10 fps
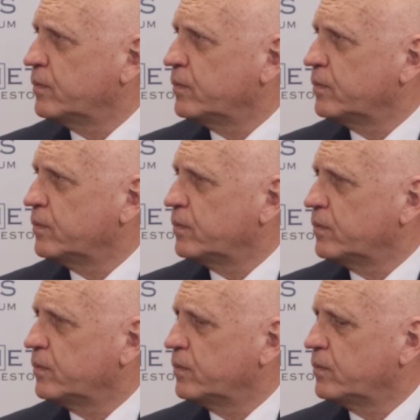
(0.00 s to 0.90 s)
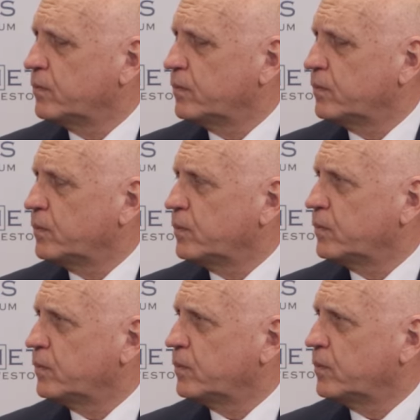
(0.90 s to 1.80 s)

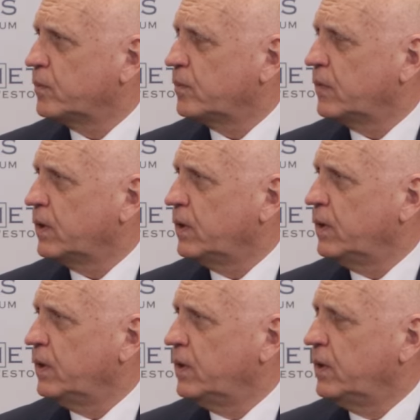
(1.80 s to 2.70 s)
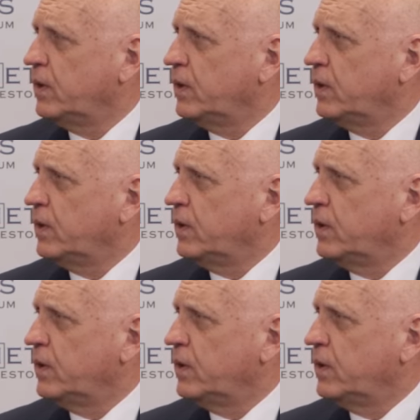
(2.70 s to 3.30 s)
(not speaking)